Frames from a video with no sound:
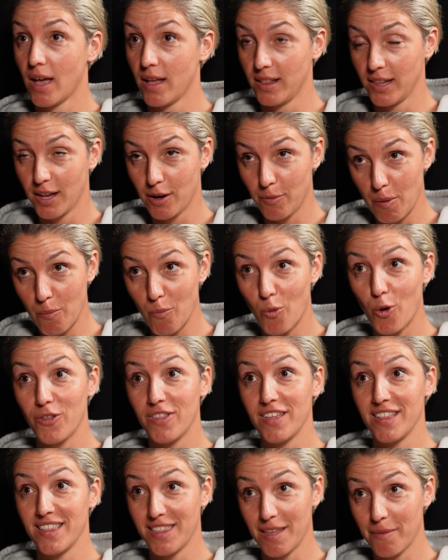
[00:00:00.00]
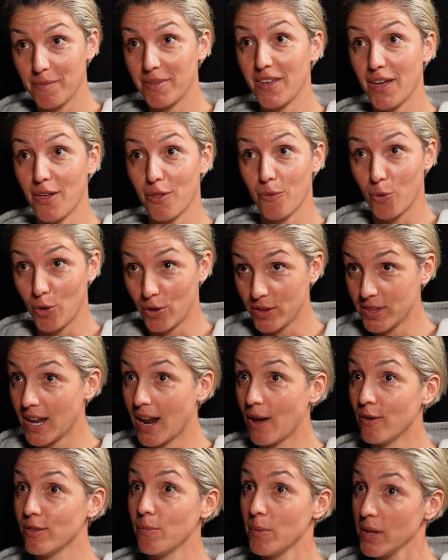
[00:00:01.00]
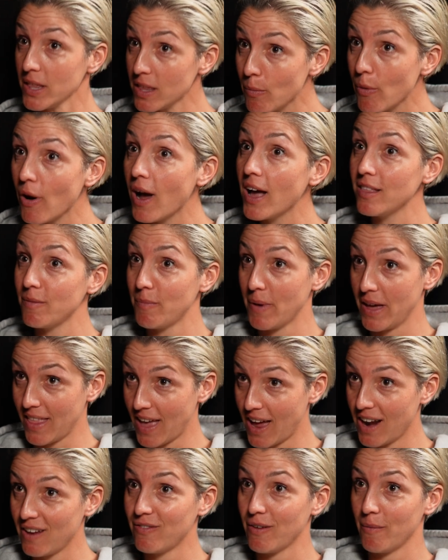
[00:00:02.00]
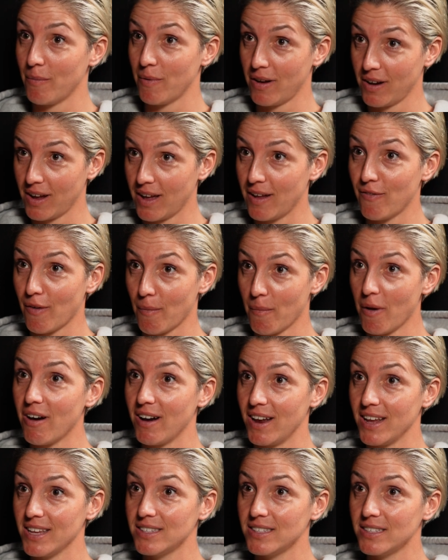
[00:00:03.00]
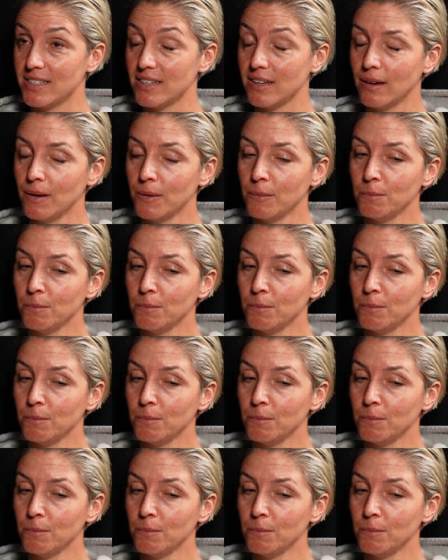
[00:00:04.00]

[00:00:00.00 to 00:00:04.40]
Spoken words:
A little bit more than some of the other worlds. And I was a bit surprised by that, if I'm honest.